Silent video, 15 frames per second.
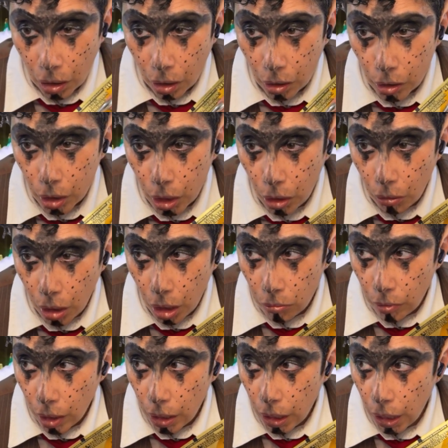I
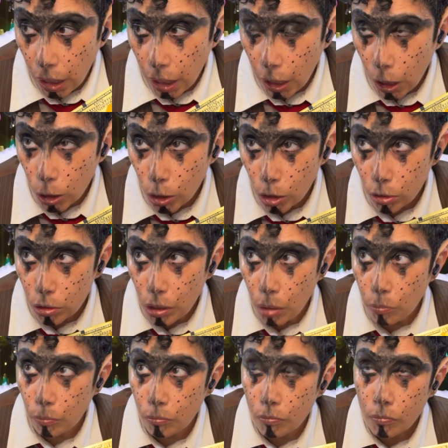got a hand in
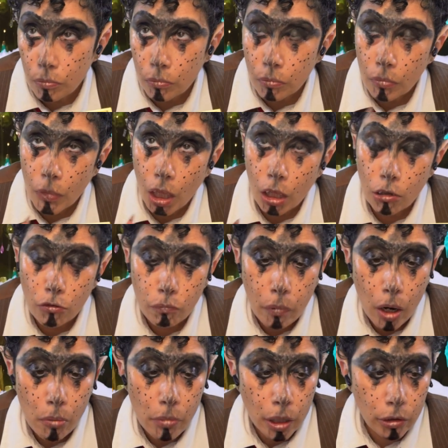some
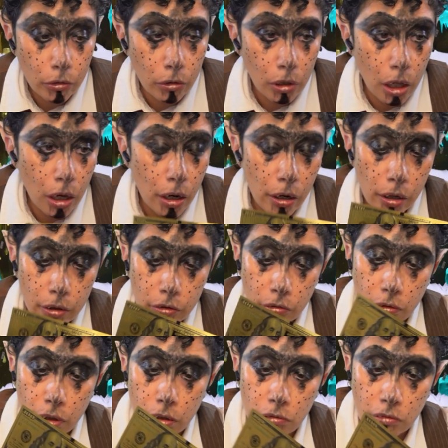experimental art, so
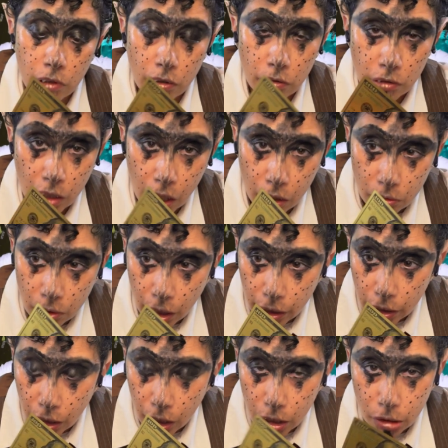this does sound
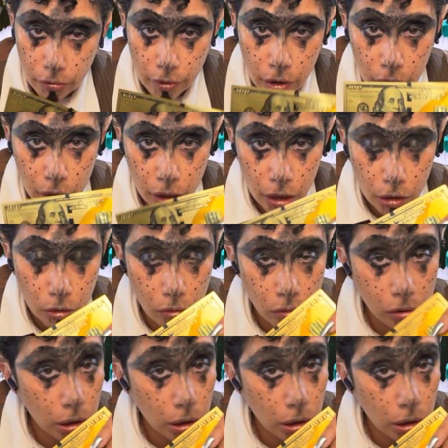like kind of a cool